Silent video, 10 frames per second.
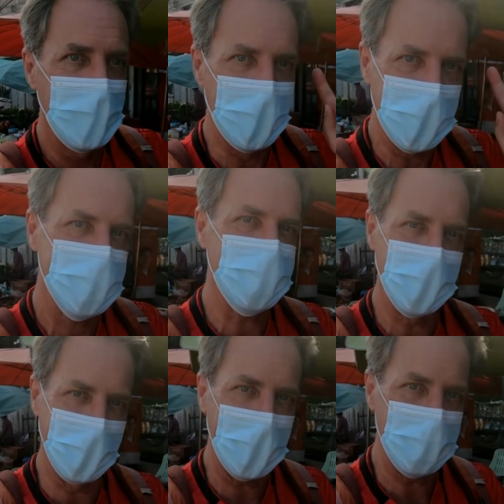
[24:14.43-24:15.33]
And that's when
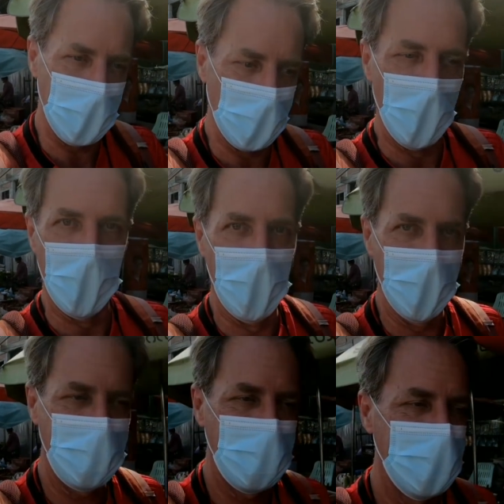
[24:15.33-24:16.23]
the light bulb went
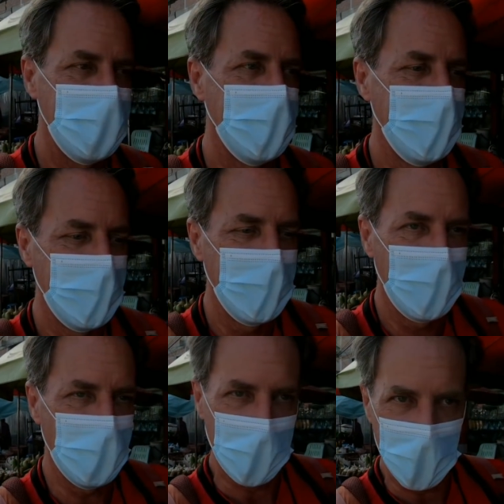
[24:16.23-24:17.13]
off.
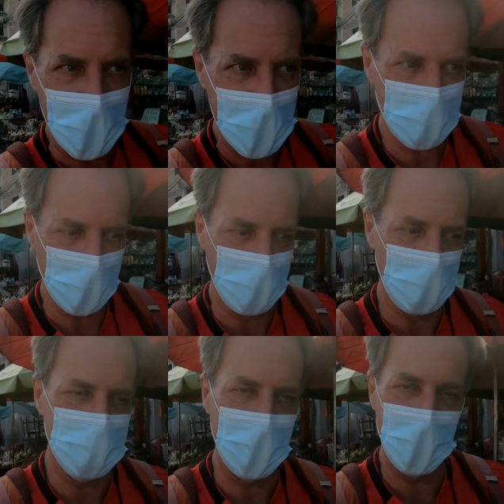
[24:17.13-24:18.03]
What had happened
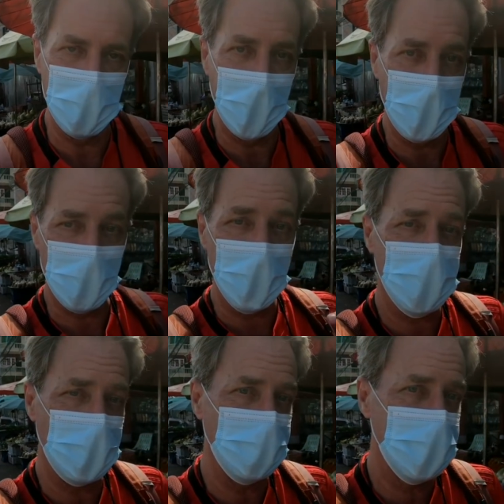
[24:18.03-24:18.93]
was that on my
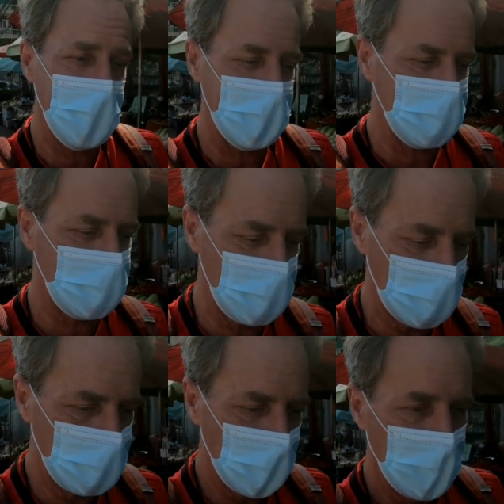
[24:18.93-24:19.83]
original test,
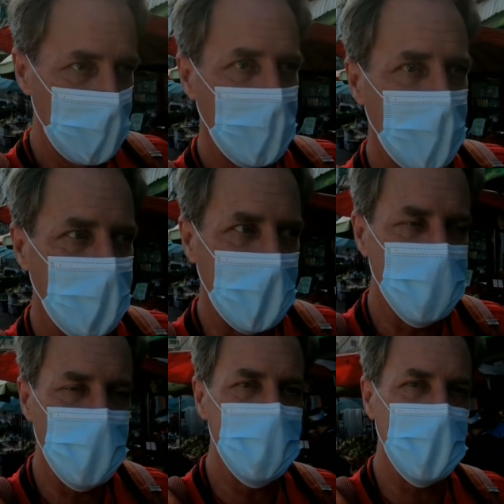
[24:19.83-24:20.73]
by
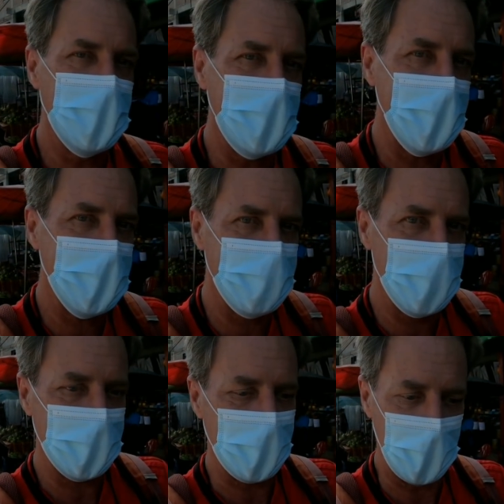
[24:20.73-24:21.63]
choosing high
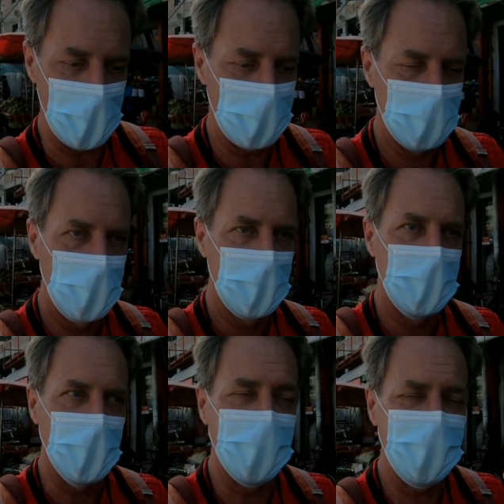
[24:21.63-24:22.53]
bit rate,
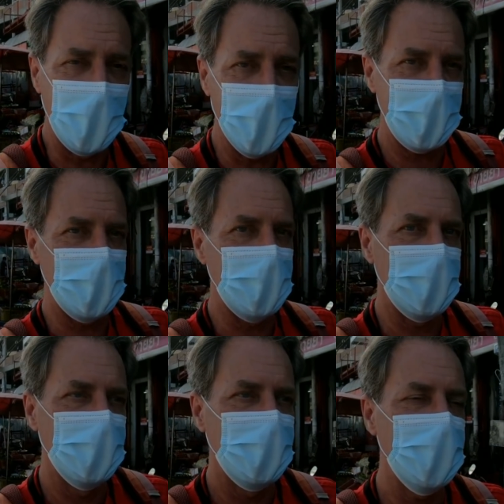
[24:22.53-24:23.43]
the
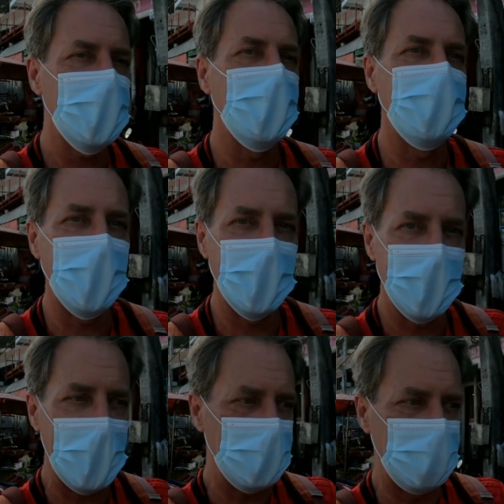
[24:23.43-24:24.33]
final video
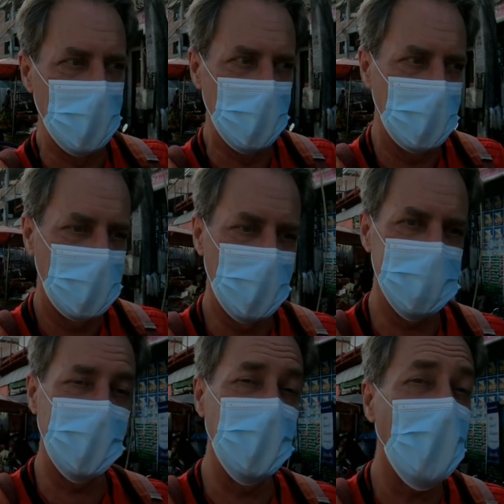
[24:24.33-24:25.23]
file output
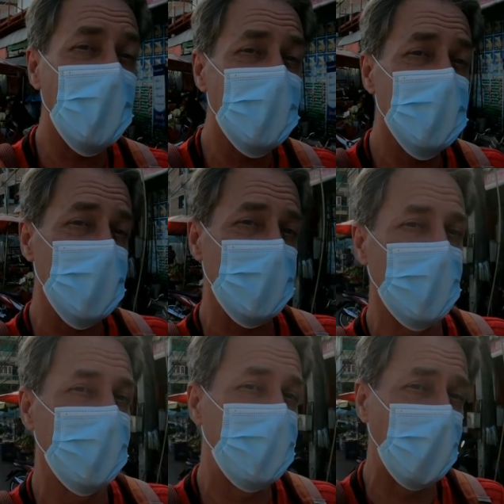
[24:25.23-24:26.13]
was larger
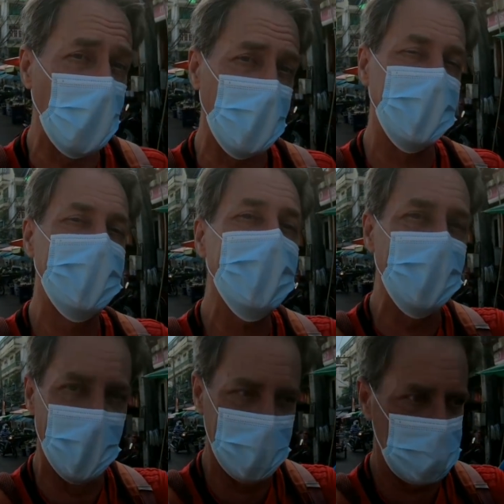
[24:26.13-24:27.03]
than 4
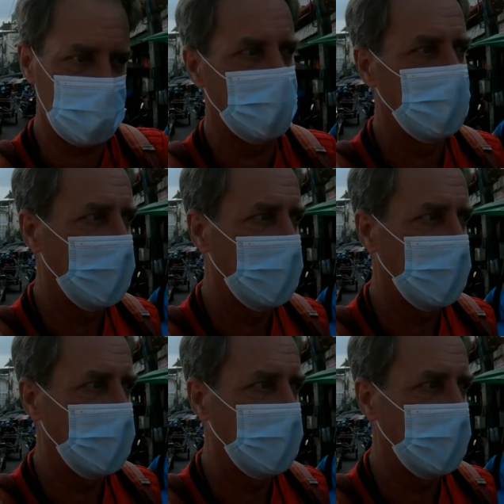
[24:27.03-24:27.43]
gigabytes.